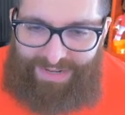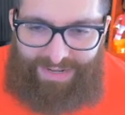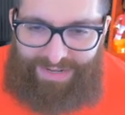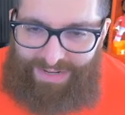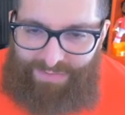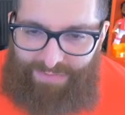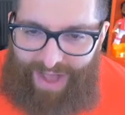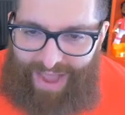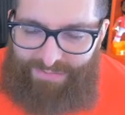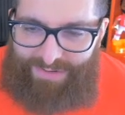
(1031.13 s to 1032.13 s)

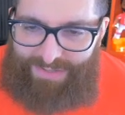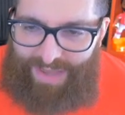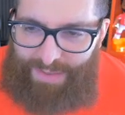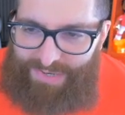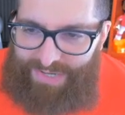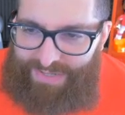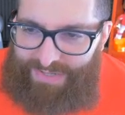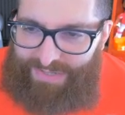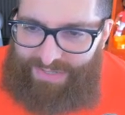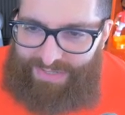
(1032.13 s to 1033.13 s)
5
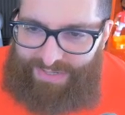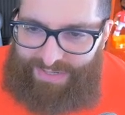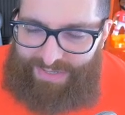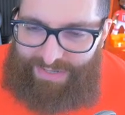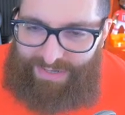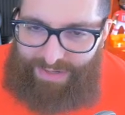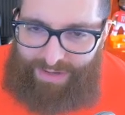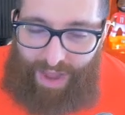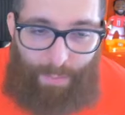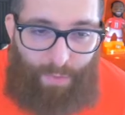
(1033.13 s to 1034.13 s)
receptions,
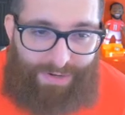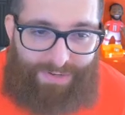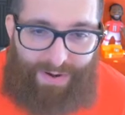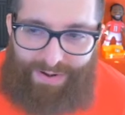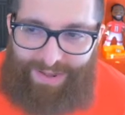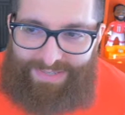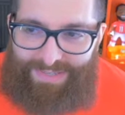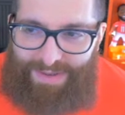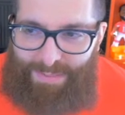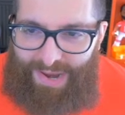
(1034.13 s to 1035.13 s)
got more targets
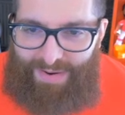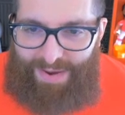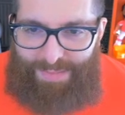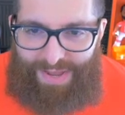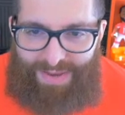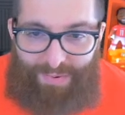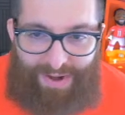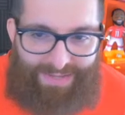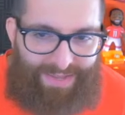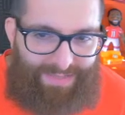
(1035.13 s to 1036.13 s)
than Perryman,
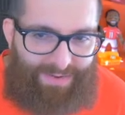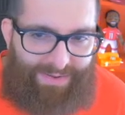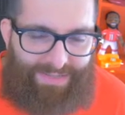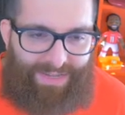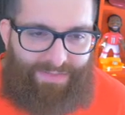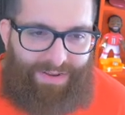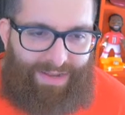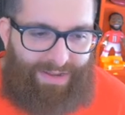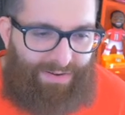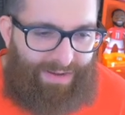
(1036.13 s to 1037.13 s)
price at
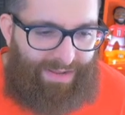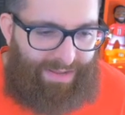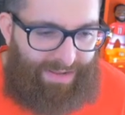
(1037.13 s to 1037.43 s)
$3,700.